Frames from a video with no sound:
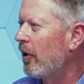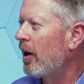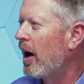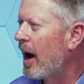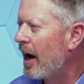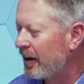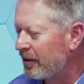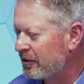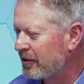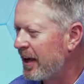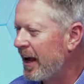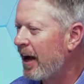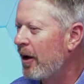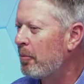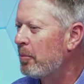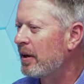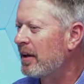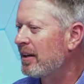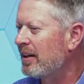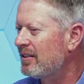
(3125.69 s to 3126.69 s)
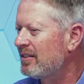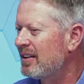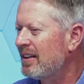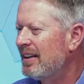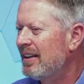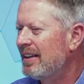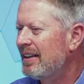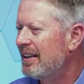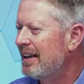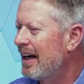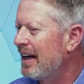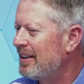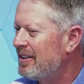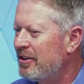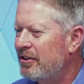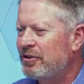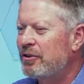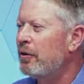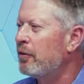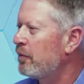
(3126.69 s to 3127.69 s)
highest gal, because I
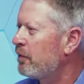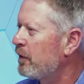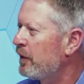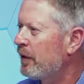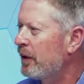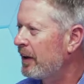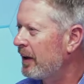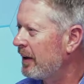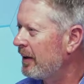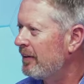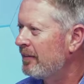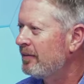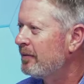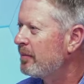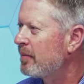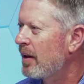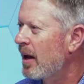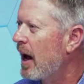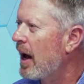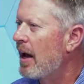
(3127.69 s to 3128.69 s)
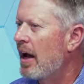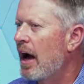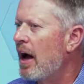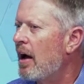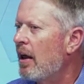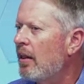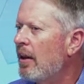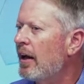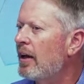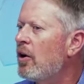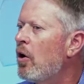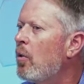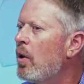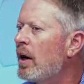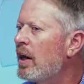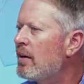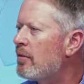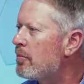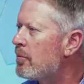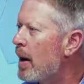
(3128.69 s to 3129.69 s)
just don't feel any, I don't want to
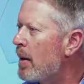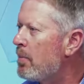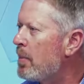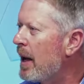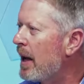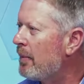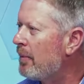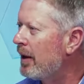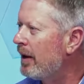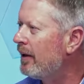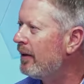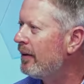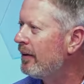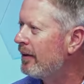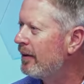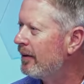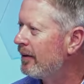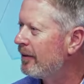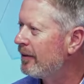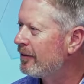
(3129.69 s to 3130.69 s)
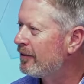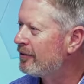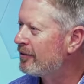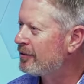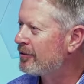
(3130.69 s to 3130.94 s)
give up my baby to